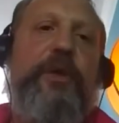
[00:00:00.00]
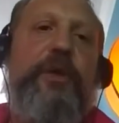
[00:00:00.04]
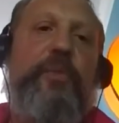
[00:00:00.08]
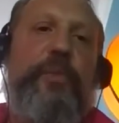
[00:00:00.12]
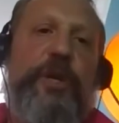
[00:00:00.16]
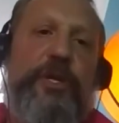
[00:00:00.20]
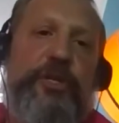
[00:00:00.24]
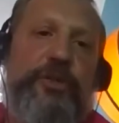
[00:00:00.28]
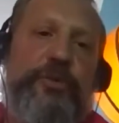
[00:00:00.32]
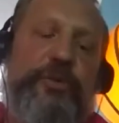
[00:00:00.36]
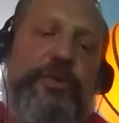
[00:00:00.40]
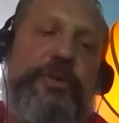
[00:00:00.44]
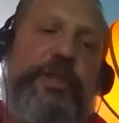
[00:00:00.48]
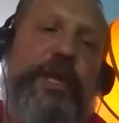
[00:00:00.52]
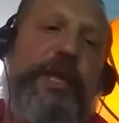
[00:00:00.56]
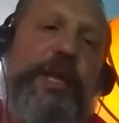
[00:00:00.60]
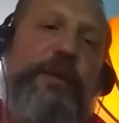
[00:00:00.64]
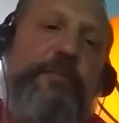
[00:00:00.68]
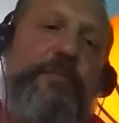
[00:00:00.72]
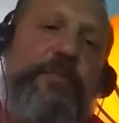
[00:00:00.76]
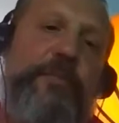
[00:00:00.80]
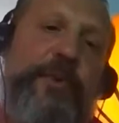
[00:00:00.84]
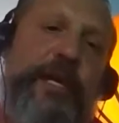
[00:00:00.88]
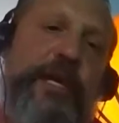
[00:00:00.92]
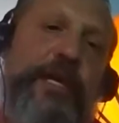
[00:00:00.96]
which will
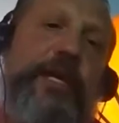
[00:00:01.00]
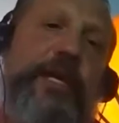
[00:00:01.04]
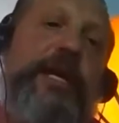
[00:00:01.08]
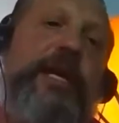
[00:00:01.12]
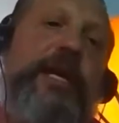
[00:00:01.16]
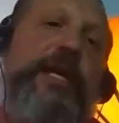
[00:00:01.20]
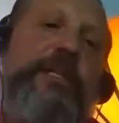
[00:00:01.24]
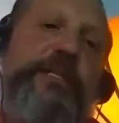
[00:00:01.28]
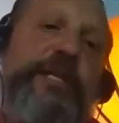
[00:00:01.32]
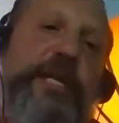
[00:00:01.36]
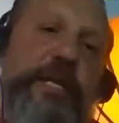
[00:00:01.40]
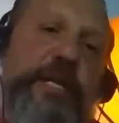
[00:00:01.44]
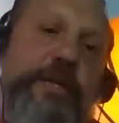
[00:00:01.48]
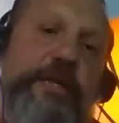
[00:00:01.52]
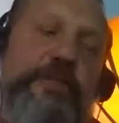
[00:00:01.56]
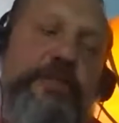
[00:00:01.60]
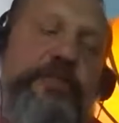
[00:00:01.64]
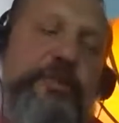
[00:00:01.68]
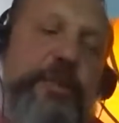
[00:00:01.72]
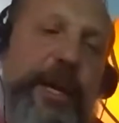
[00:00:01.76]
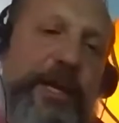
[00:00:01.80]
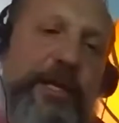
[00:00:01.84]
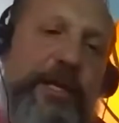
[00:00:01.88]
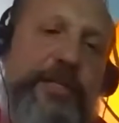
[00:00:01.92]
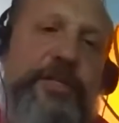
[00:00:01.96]
then be
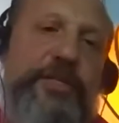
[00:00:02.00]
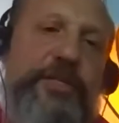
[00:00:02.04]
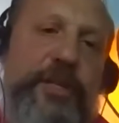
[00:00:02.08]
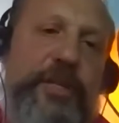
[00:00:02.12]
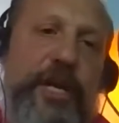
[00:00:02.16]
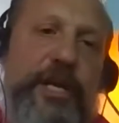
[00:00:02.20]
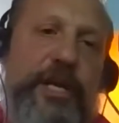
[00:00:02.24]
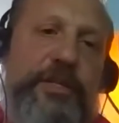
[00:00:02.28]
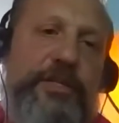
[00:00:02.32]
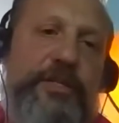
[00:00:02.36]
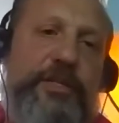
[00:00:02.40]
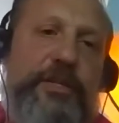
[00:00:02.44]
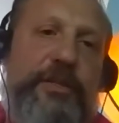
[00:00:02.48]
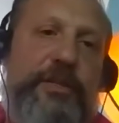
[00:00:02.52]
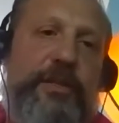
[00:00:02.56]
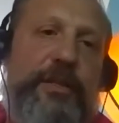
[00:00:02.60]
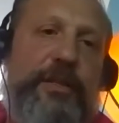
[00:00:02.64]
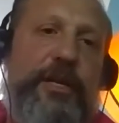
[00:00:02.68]
some exercise.